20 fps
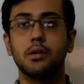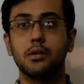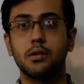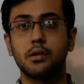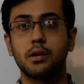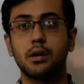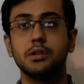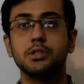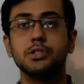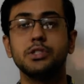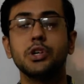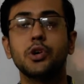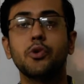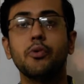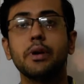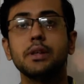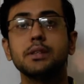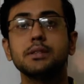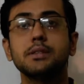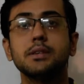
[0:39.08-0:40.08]

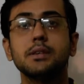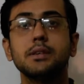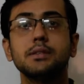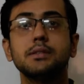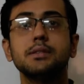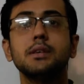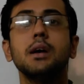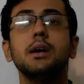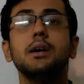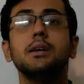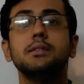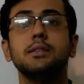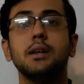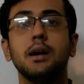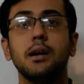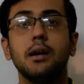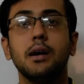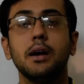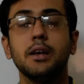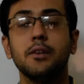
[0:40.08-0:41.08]
consequences,
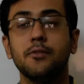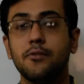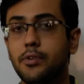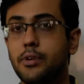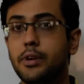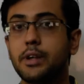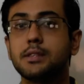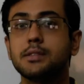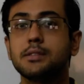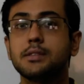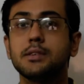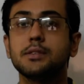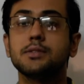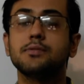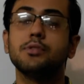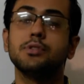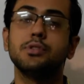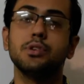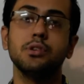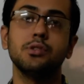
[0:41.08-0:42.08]
the inferences
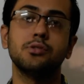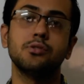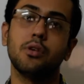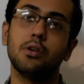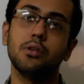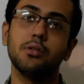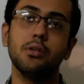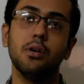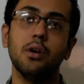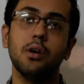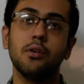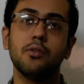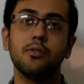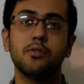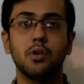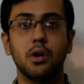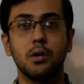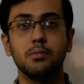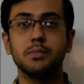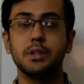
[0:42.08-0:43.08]
which are drawn
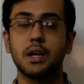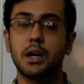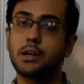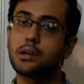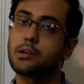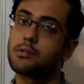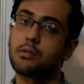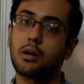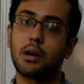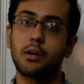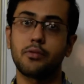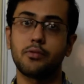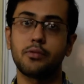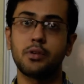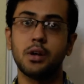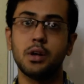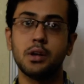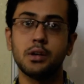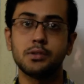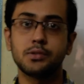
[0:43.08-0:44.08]
from that graph.
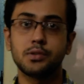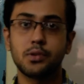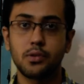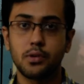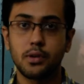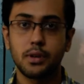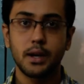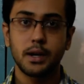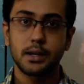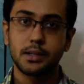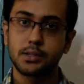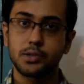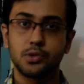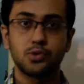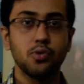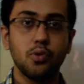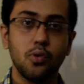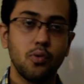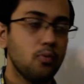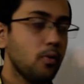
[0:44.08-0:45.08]
So let us do
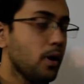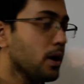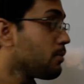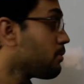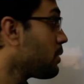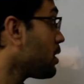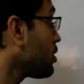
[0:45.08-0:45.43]
one by